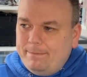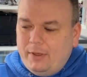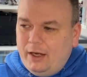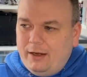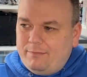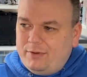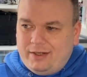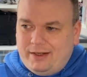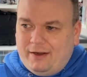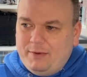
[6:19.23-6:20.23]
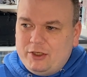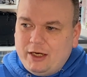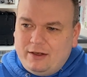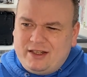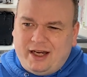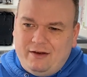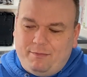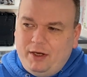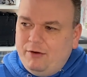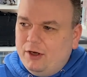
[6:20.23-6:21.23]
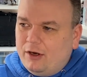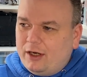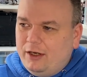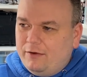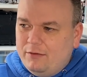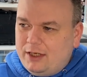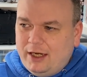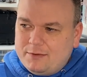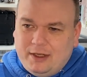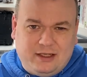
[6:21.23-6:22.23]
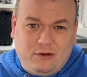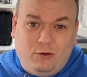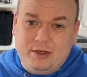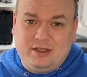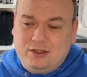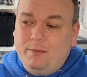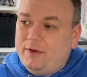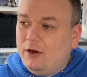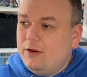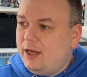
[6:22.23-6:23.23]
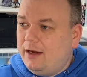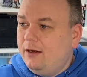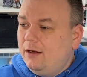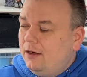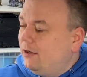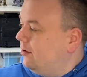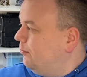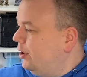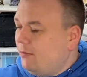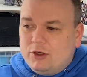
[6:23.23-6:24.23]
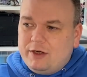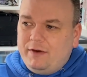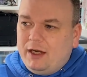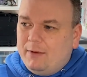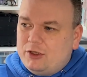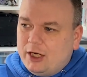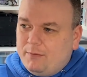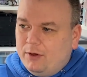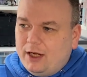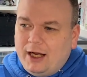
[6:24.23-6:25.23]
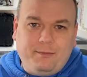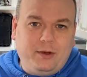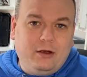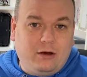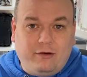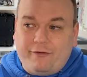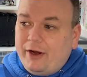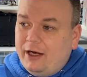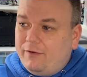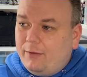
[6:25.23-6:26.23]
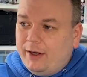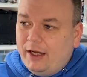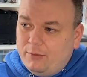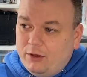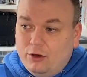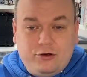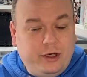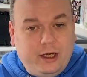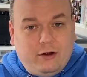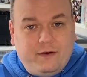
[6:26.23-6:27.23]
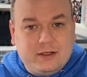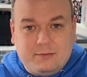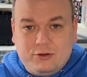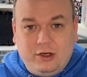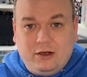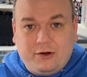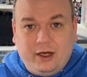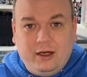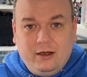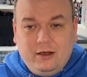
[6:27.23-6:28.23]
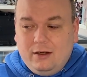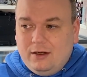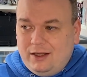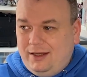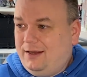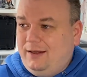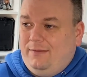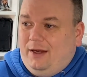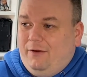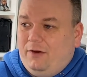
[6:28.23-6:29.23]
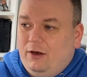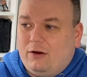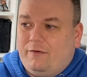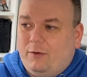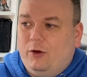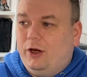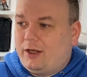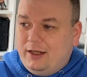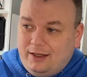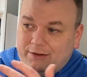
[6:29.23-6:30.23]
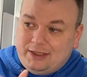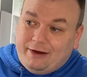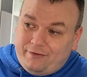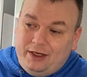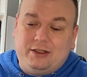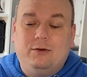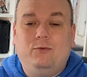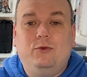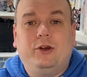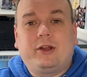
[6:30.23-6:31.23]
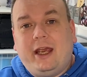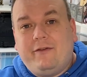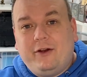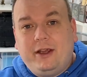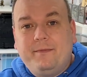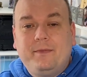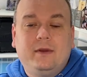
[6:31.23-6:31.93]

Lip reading: Yeah, I've been checking kind of periodically through the day as well. There's always something on there pretty much every time I check, but it hadn't been on a Friday for a while. But 108 offers, I'm sure you'll agree that if you're looking for work, then there's definitely some work there for you.